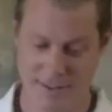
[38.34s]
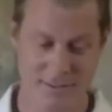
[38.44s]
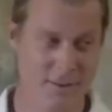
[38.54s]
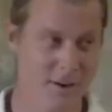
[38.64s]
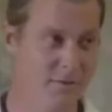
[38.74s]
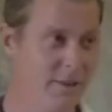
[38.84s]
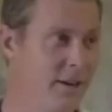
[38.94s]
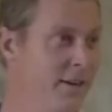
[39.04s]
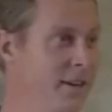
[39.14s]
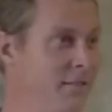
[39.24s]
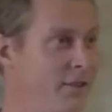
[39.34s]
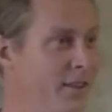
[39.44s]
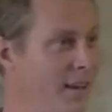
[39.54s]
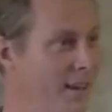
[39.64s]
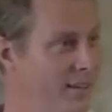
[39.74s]
And these are all very
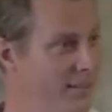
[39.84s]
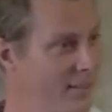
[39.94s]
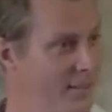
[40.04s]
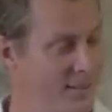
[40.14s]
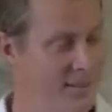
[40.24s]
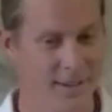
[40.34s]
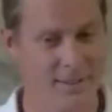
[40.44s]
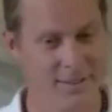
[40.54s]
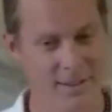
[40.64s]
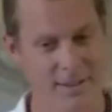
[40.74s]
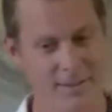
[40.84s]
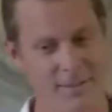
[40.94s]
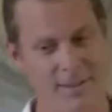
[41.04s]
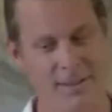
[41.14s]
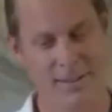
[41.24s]
different things as
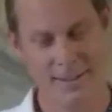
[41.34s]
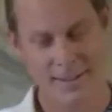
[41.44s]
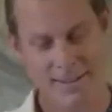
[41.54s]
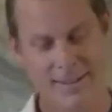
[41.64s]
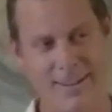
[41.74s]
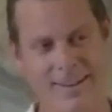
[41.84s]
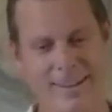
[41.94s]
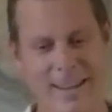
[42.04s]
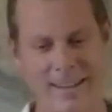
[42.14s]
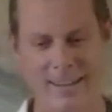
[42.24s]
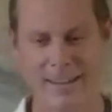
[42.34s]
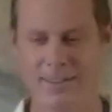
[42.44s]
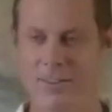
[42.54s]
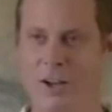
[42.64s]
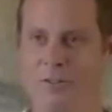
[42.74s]
I kind of let
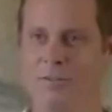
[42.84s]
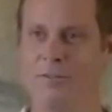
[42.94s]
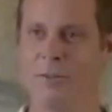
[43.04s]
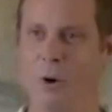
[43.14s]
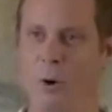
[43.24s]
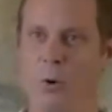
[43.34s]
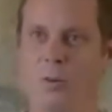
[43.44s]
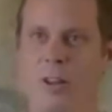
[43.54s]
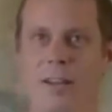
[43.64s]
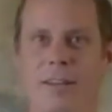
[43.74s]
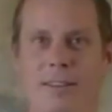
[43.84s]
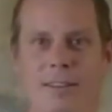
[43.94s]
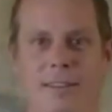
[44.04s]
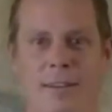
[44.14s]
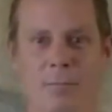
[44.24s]
this unfold
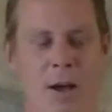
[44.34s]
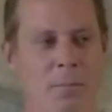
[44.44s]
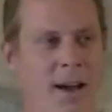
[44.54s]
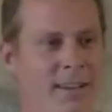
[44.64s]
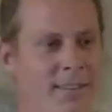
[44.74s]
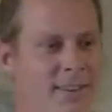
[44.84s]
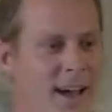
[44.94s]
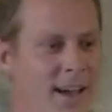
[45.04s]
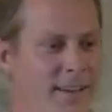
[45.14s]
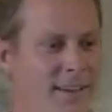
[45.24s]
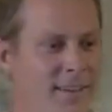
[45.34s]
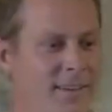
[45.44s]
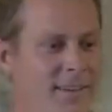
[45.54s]
in my mind's eye.